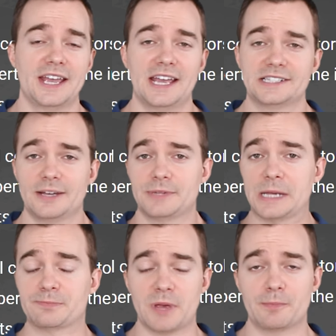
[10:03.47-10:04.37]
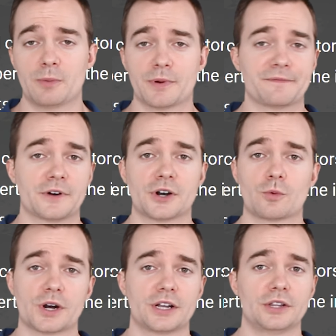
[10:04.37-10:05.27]
And sometimes people prefer to
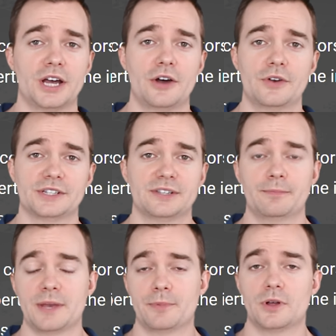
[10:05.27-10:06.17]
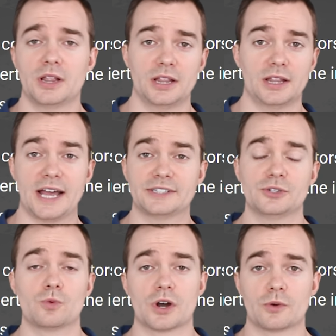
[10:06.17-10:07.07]
work alone, and some people like
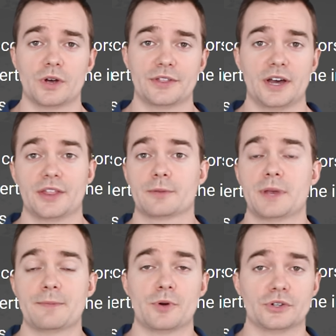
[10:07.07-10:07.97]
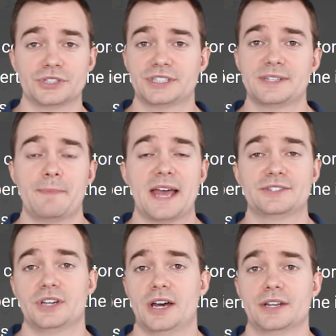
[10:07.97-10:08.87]
to work with other people. It just
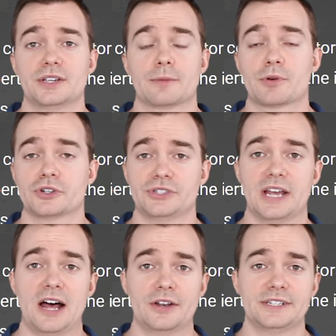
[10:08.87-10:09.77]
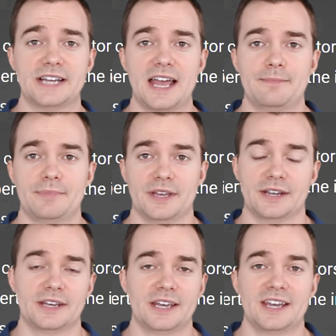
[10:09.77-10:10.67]
depends on your personality type
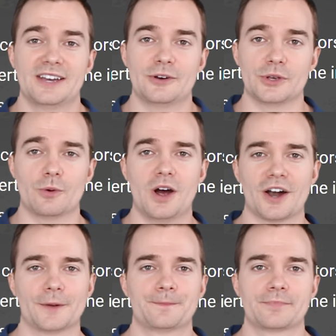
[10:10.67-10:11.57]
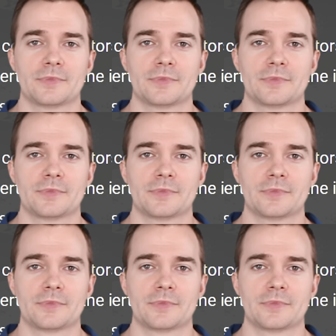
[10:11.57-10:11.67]
and who you are.